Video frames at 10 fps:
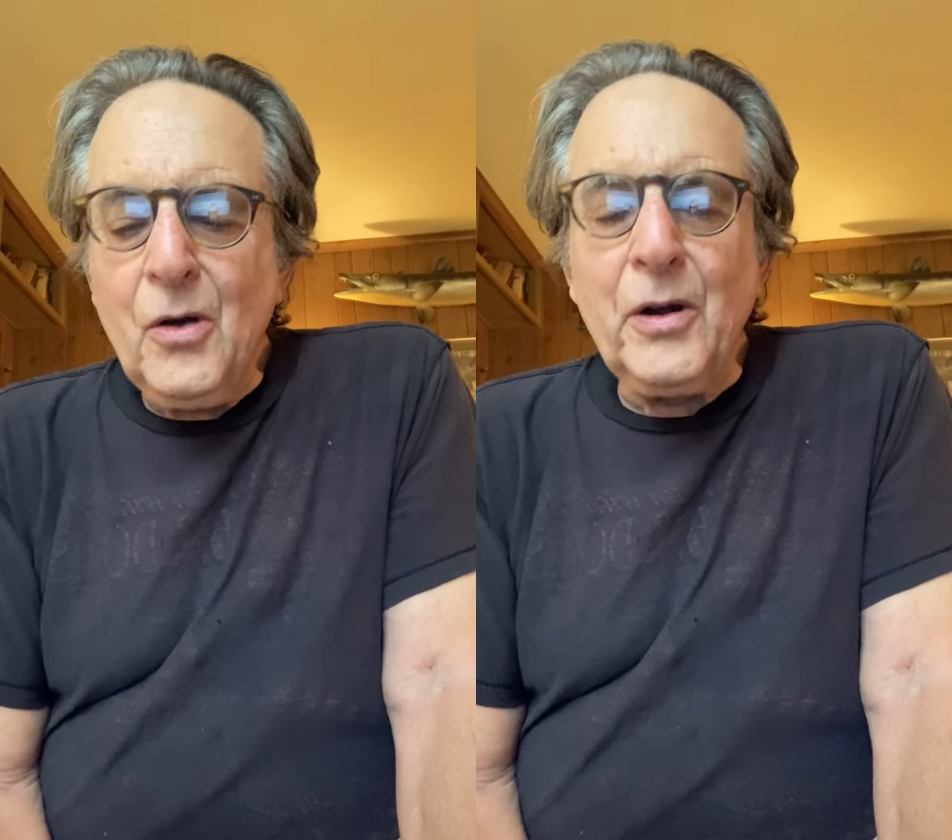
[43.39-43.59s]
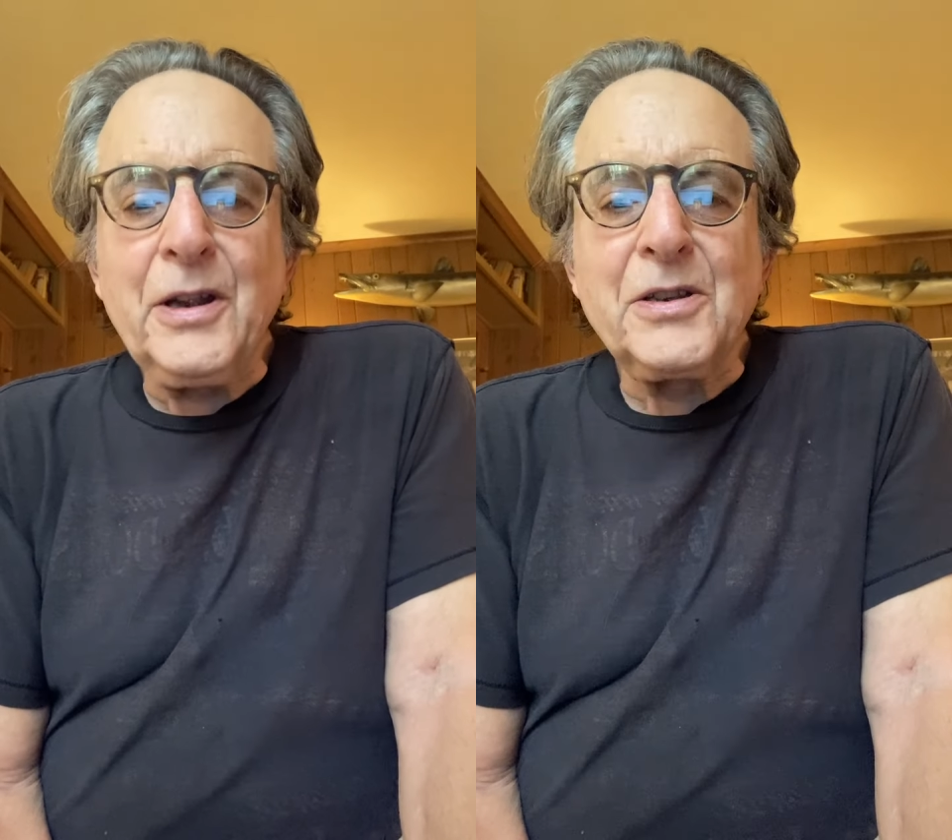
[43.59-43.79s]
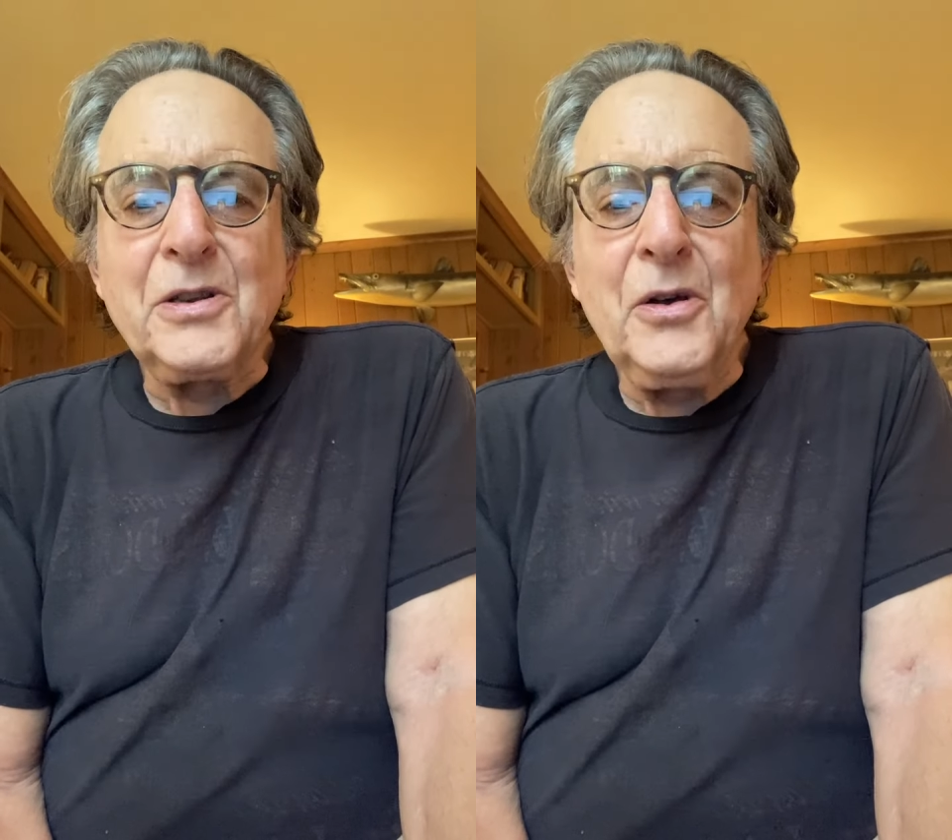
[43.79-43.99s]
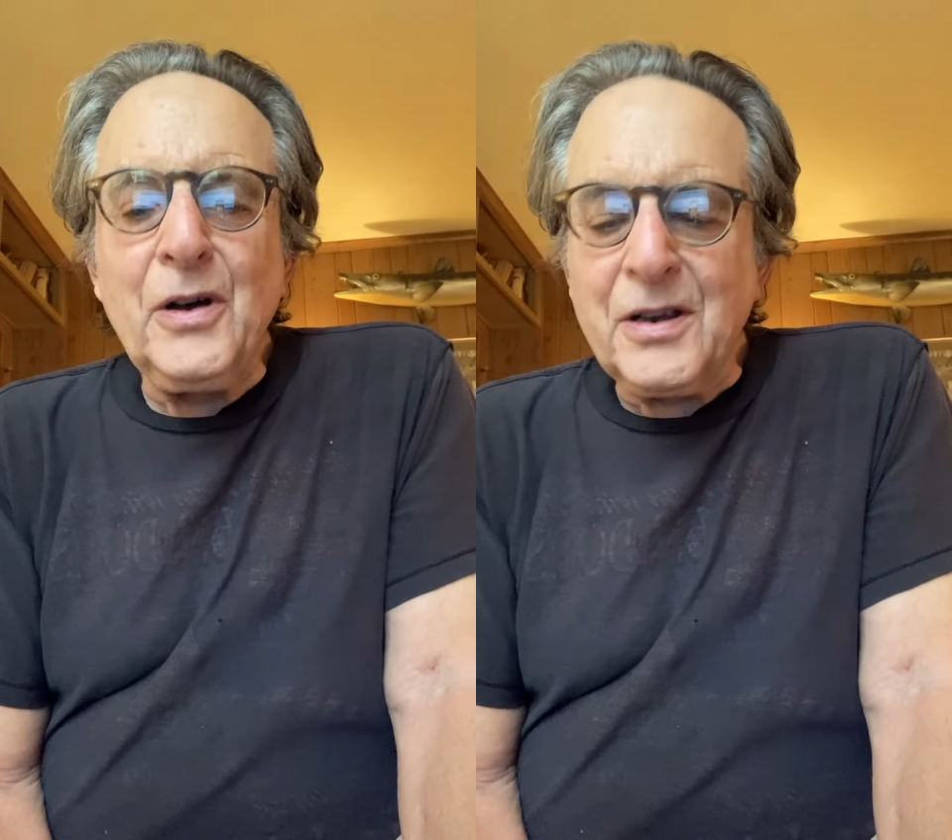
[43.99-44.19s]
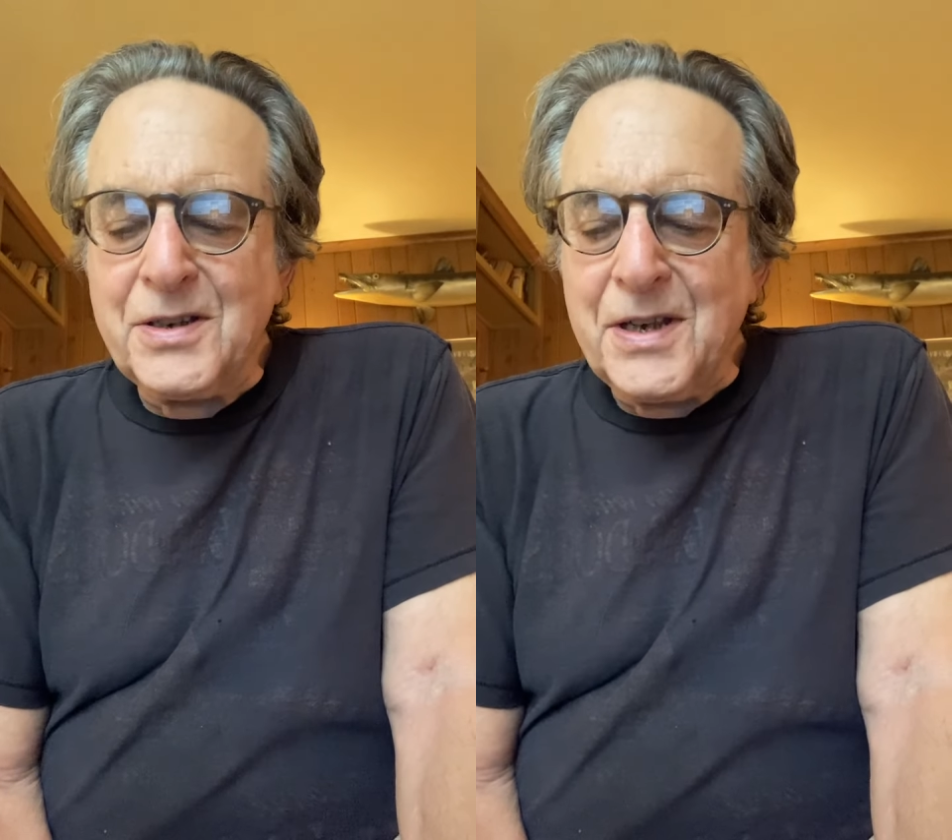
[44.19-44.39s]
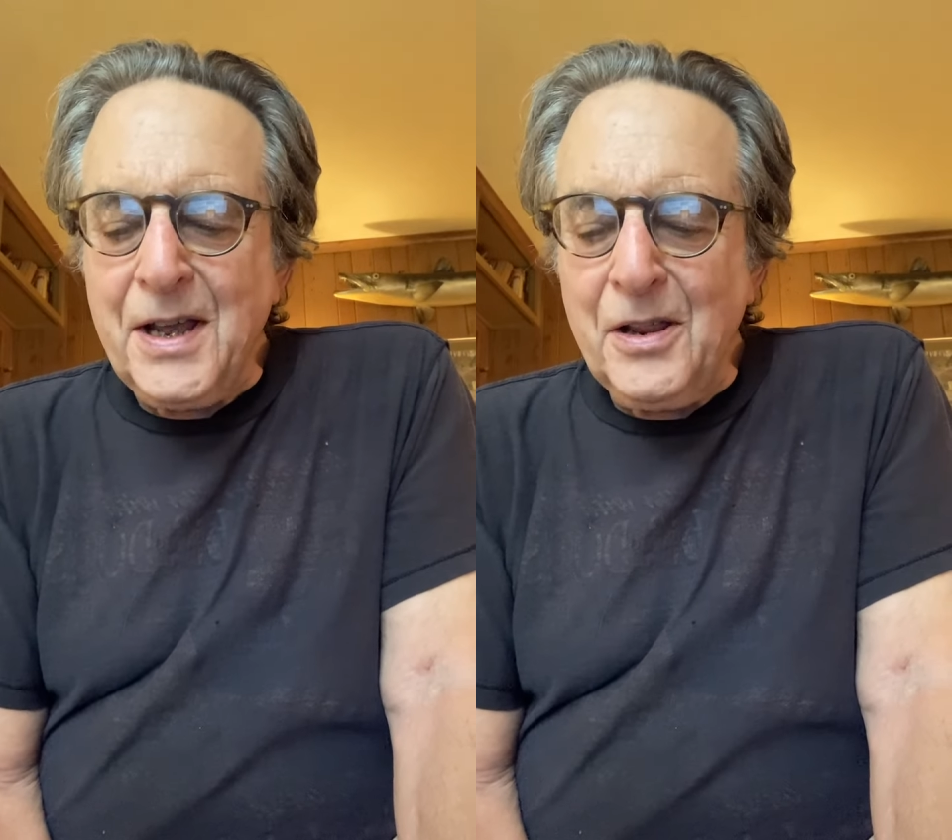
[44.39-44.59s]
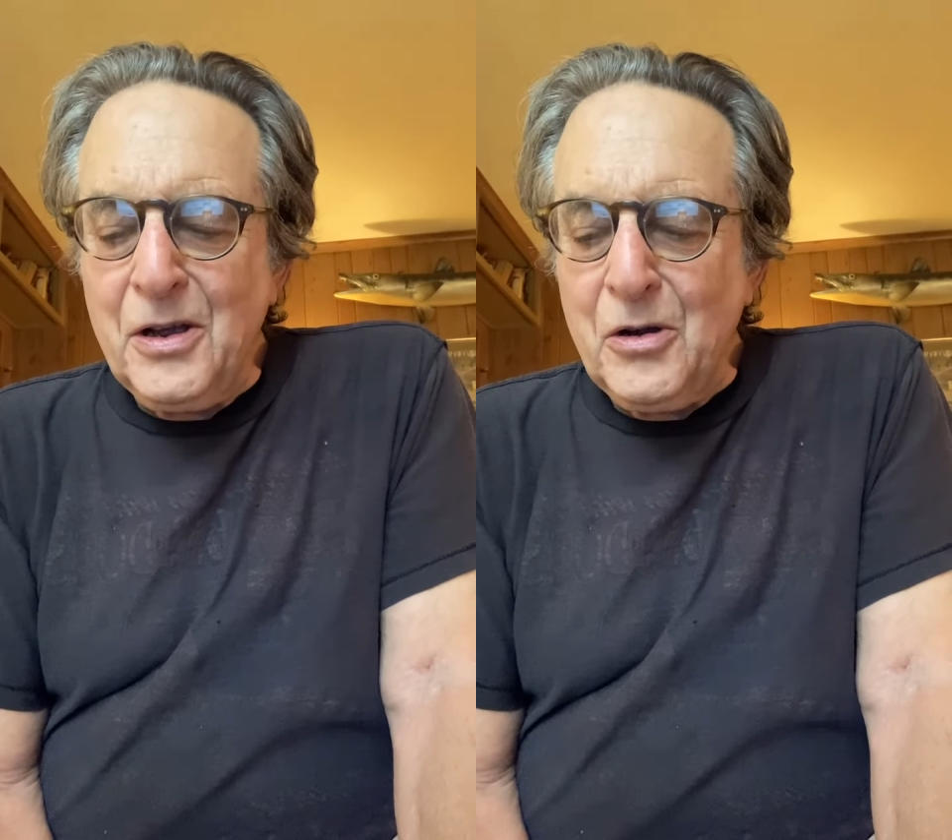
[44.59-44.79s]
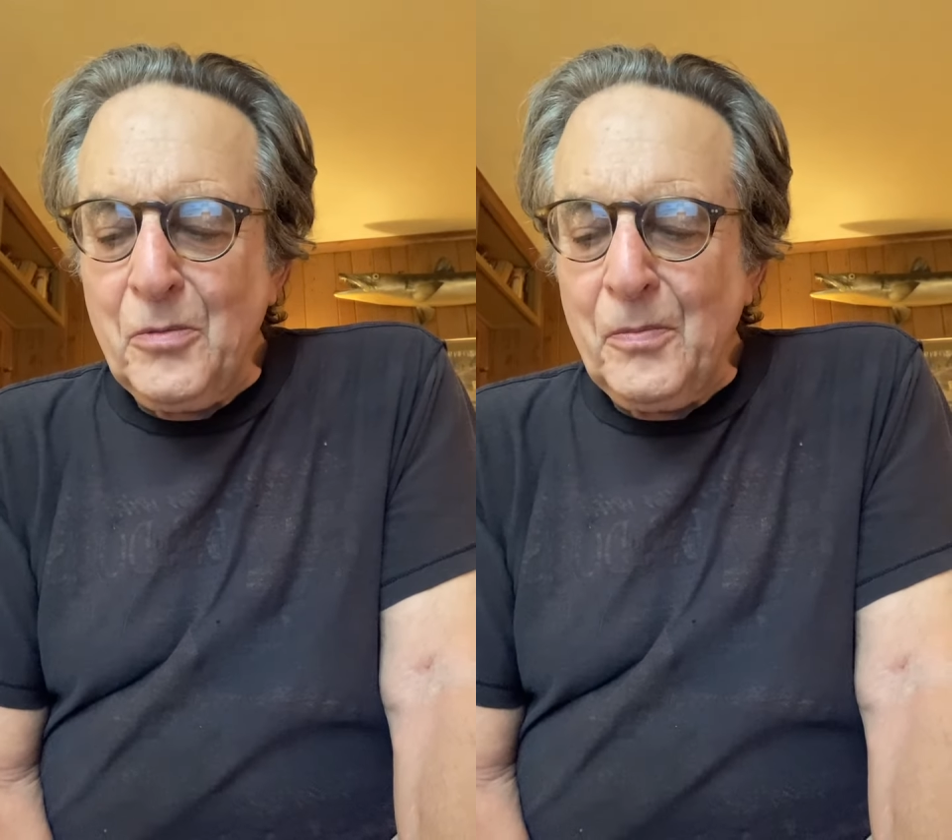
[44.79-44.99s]
on his long sail
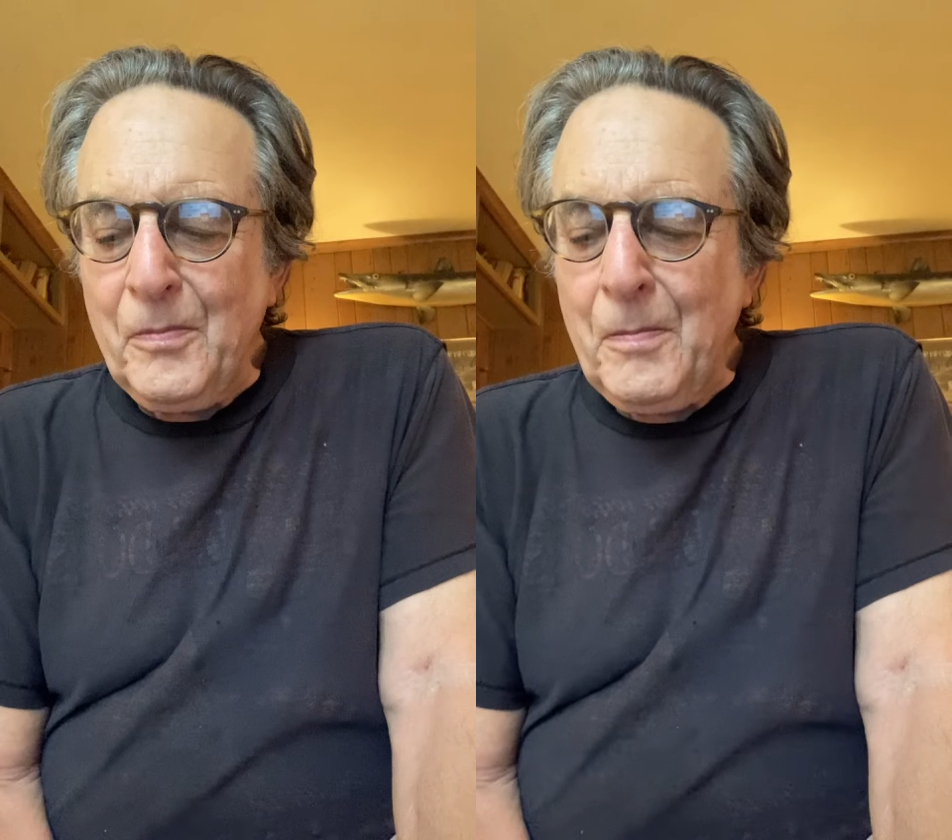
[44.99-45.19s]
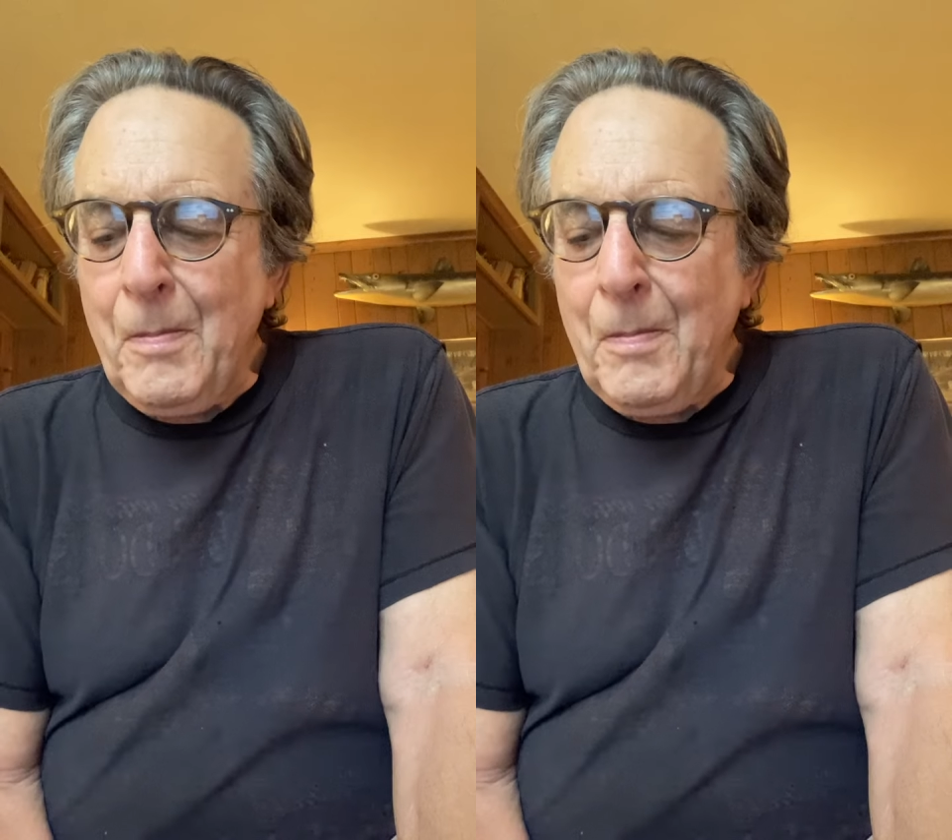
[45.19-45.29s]
home?